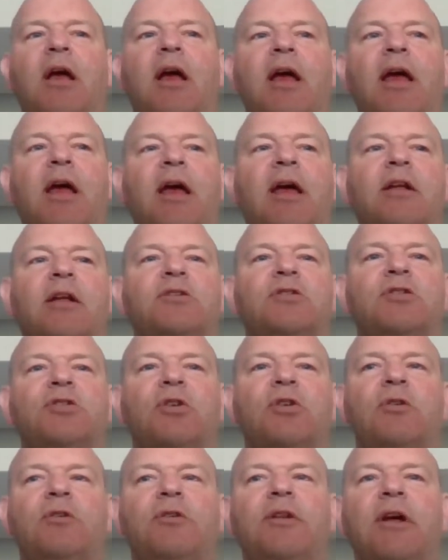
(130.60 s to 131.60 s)
and
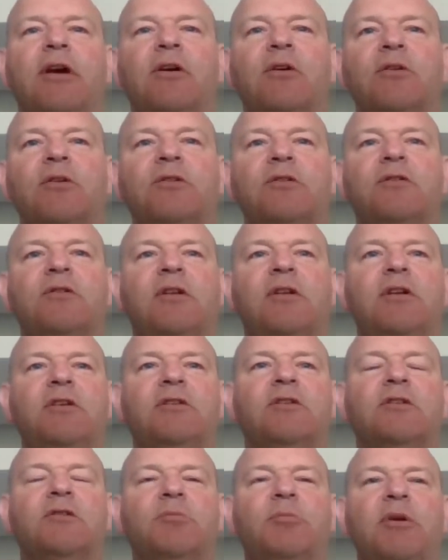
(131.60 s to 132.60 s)
Cheryl Nichols
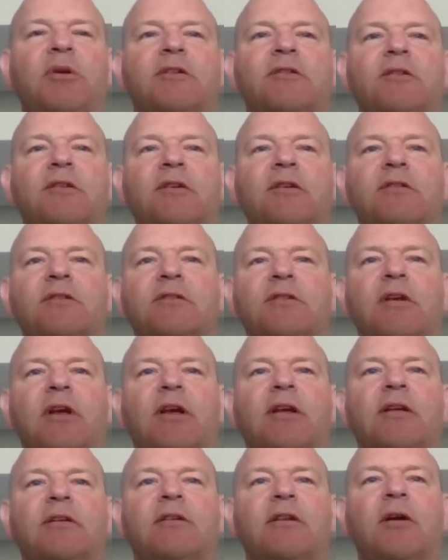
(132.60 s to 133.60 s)
teaches business
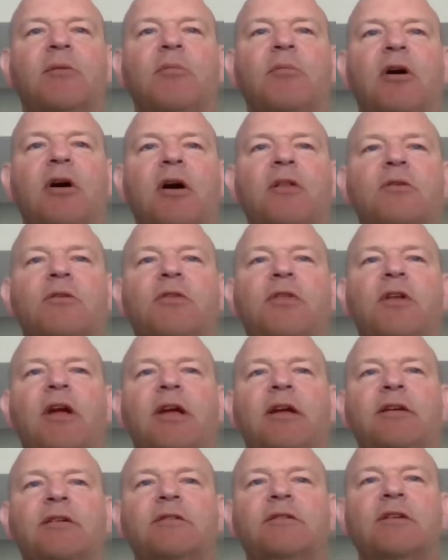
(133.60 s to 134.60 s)
and, among other
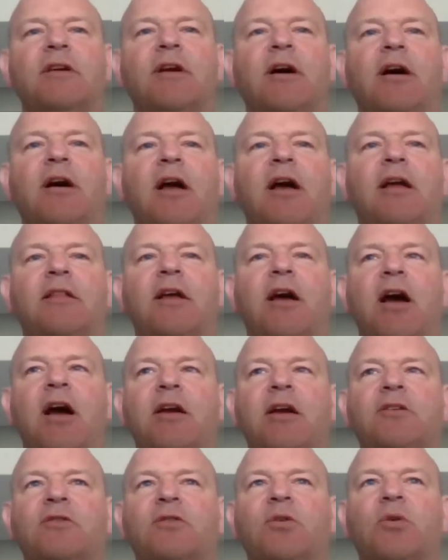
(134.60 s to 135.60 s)
things, at the
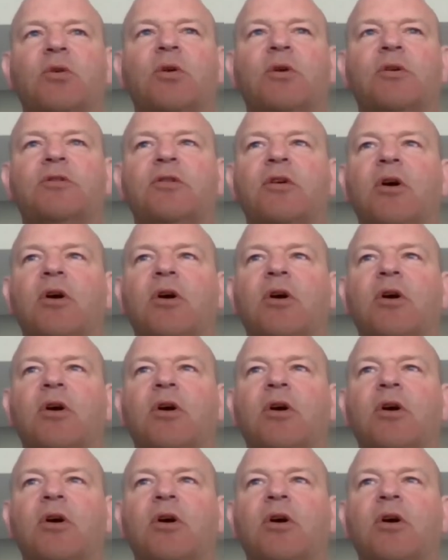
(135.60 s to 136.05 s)
high school.